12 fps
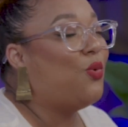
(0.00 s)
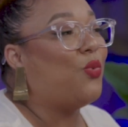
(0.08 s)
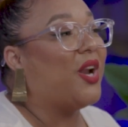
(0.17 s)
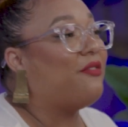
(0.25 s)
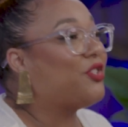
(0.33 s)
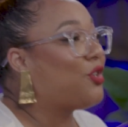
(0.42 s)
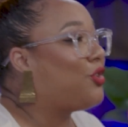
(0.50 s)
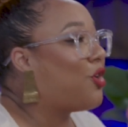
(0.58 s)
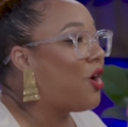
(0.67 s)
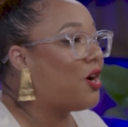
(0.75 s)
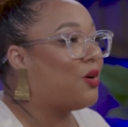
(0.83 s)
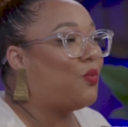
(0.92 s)
Whatever's on your
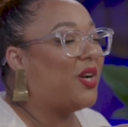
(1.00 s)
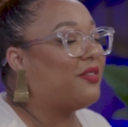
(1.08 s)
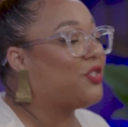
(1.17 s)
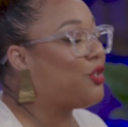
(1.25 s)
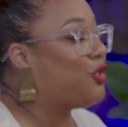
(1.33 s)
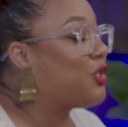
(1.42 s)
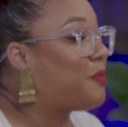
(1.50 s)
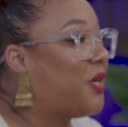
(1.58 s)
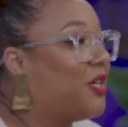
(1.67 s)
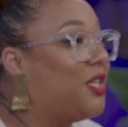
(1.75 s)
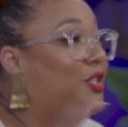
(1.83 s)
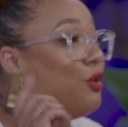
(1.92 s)
heart, whatever's on your
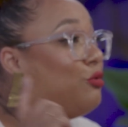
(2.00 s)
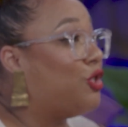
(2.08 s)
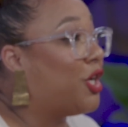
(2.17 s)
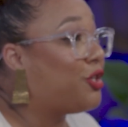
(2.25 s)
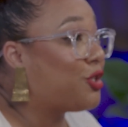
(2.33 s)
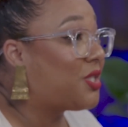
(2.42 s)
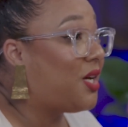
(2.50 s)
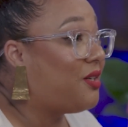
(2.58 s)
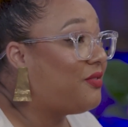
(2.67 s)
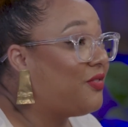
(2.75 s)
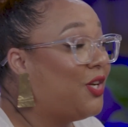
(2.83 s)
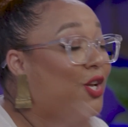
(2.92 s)
spirit. Don't judge
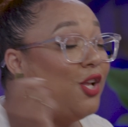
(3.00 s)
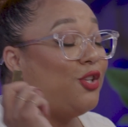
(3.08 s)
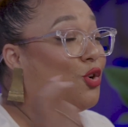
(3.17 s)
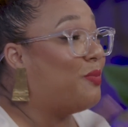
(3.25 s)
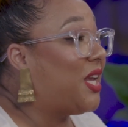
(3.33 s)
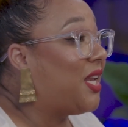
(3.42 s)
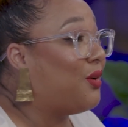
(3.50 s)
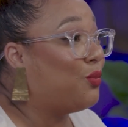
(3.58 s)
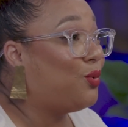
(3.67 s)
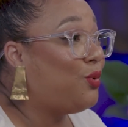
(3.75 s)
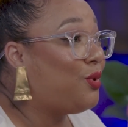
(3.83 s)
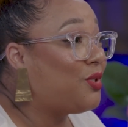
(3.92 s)
yourself. Don't make any
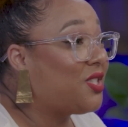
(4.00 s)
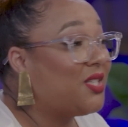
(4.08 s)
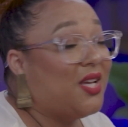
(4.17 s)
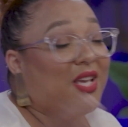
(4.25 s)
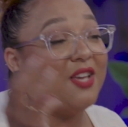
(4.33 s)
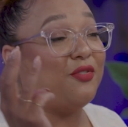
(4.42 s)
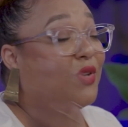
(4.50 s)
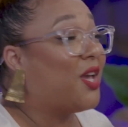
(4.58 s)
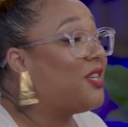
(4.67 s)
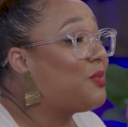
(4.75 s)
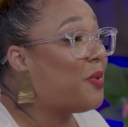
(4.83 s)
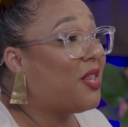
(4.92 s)
rules. If you
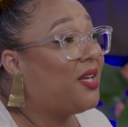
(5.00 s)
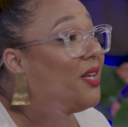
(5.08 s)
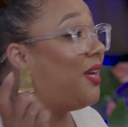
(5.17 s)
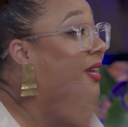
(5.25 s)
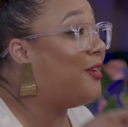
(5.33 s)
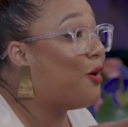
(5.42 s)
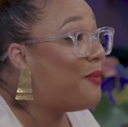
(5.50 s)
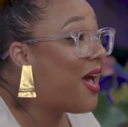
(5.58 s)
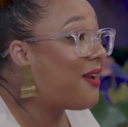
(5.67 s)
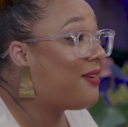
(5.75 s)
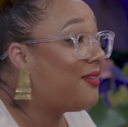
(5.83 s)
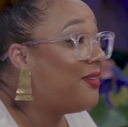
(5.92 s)
can't spell it, it don't
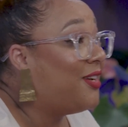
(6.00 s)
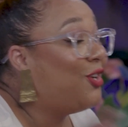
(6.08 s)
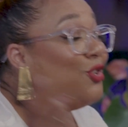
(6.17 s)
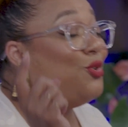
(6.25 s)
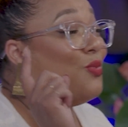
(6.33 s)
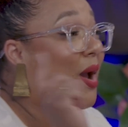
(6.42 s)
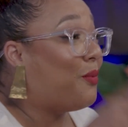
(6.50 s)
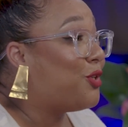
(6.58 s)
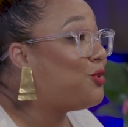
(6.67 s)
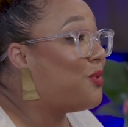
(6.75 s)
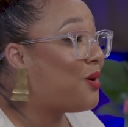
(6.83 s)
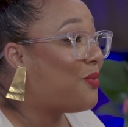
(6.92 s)
matter. You write
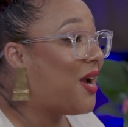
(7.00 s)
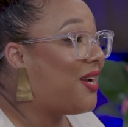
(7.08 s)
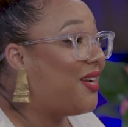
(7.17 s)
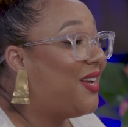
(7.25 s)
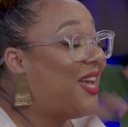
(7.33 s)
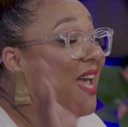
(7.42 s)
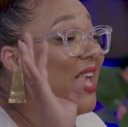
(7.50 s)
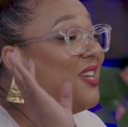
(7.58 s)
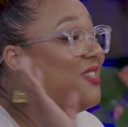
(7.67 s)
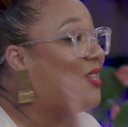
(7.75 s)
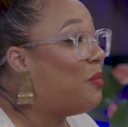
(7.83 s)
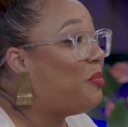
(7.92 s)
what you want to write
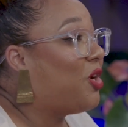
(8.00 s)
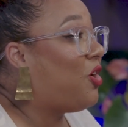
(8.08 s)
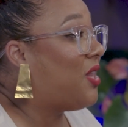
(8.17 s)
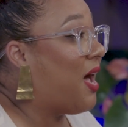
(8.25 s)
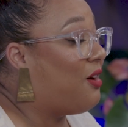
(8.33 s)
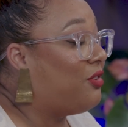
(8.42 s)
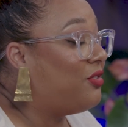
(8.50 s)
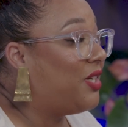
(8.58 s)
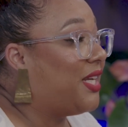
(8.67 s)
and dump it all out.